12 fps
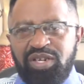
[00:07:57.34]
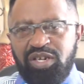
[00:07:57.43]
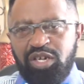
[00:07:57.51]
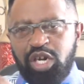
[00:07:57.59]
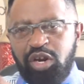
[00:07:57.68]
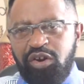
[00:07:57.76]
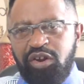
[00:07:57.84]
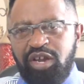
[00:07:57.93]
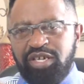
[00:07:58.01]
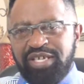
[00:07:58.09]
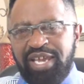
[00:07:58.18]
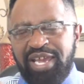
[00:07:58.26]

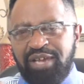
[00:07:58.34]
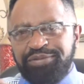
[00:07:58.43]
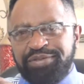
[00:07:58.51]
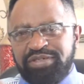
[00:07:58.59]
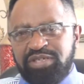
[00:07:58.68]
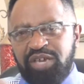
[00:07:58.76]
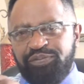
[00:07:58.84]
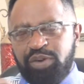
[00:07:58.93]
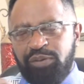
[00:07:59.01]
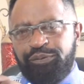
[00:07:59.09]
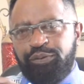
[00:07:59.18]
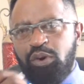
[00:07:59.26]
Learn to have
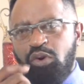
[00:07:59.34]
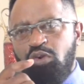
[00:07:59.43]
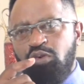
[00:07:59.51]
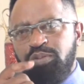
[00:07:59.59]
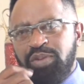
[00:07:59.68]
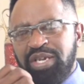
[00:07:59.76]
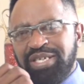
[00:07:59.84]
self-control.